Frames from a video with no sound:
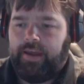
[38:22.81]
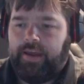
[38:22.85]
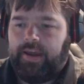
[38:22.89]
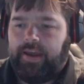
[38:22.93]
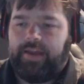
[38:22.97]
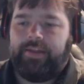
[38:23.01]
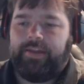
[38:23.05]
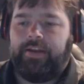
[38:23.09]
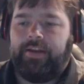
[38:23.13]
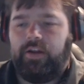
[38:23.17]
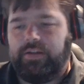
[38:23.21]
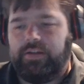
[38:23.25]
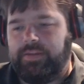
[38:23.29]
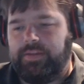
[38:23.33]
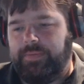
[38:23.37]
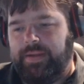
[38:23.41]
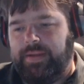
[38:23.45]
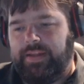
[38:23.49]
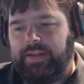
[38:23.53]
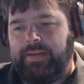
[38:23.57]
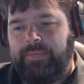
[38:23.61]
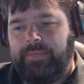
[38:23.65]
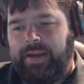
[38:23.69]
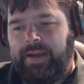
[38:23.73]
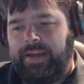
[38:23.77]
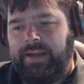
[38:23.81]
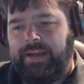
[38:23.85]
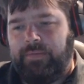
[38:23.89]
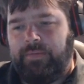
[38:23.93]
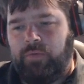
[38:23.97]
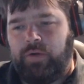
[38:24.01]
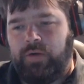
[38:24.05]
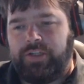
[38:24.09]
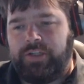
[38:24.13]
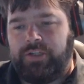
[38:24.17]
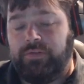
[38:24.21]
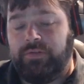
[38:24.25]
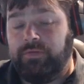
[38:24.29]
and then ultimately made him
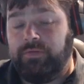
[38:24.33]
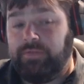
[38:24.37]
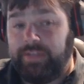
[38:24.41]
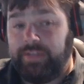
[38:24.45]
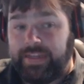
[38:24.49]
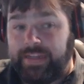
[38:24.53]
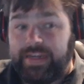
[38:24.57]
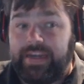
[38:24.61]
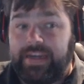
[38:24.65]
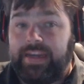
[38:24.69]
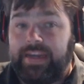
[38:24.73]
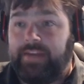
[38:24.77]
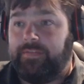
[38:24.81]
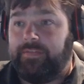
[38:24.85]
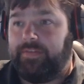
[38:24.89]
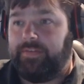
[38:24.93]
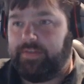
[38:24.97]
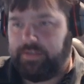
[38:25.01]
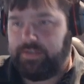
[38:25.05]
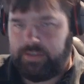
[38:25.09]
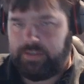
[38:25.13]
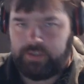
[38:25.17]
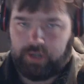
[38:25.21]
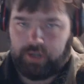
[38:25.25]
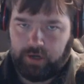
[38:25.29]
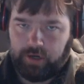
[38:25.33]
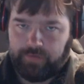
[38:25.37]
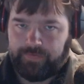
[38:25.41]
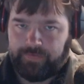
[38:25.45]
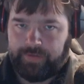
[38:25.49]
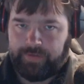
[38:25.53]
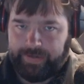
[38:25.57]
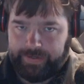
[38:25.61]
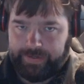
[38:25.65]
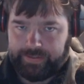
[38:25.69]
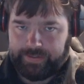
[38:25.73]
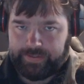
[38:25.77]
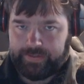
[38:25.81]
want to leave
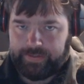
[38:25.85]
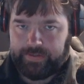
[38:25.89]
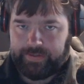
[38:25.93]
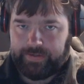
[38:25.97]
Starfleet